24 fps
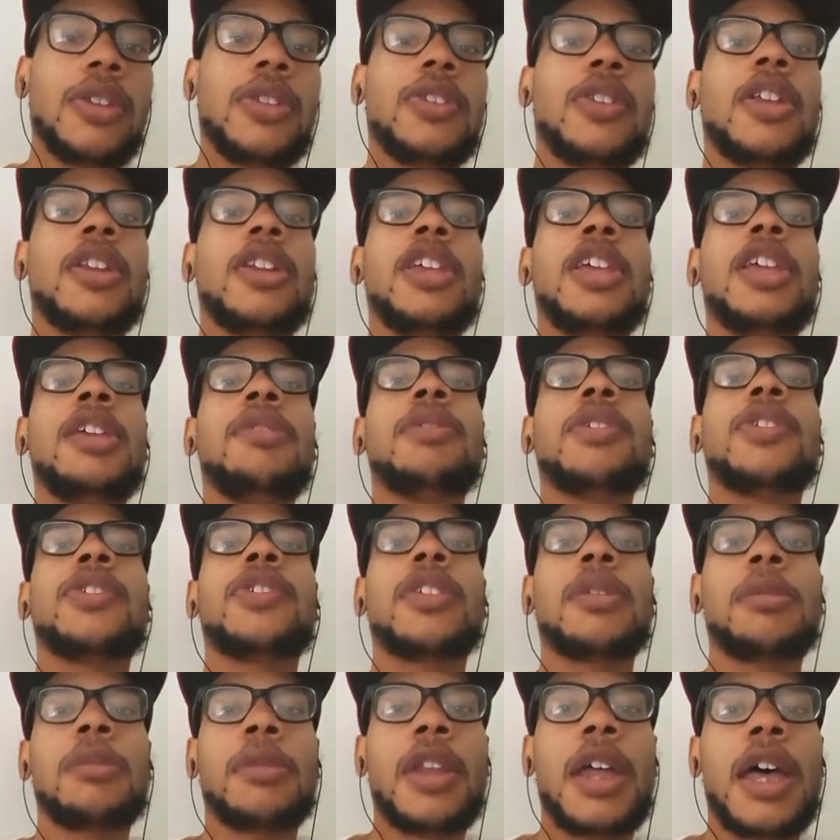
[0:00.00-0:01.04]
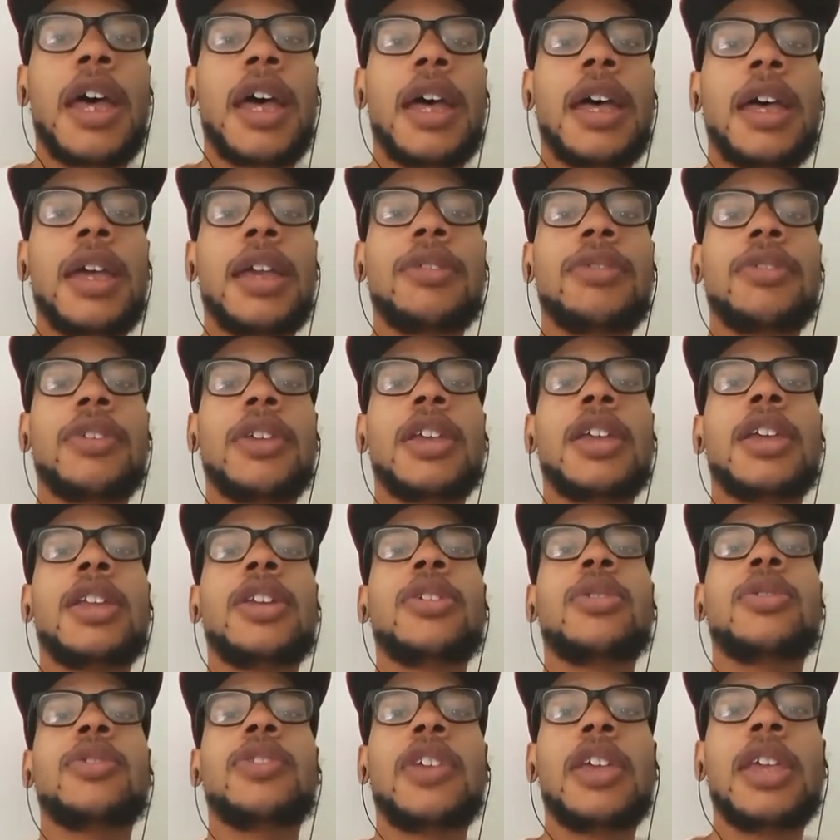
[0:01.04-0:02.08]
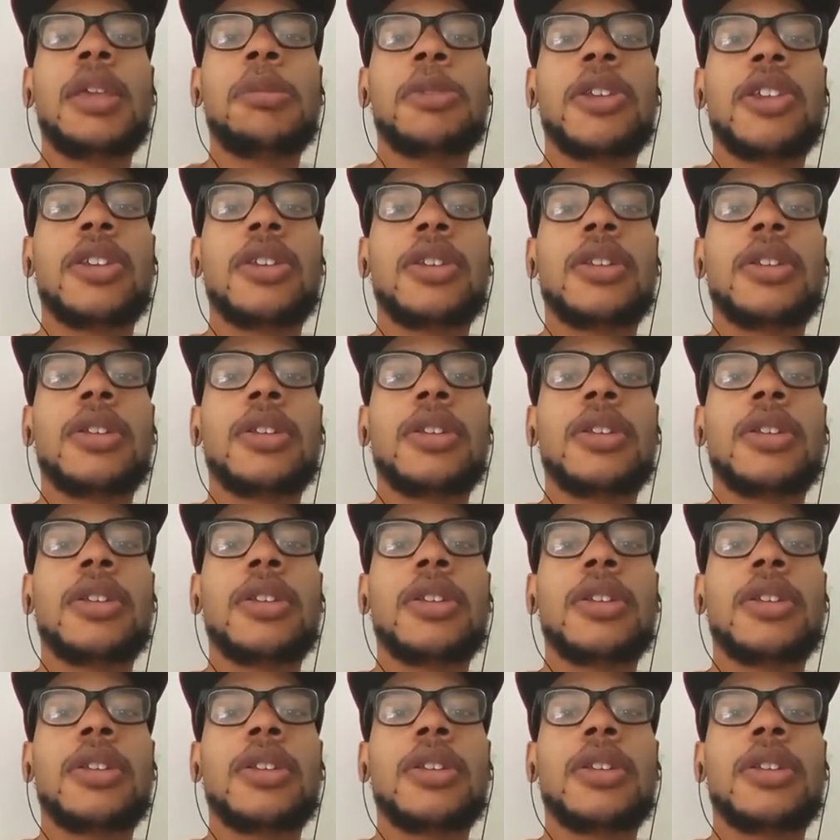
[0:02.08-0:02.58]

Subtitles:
then even some live entertainment.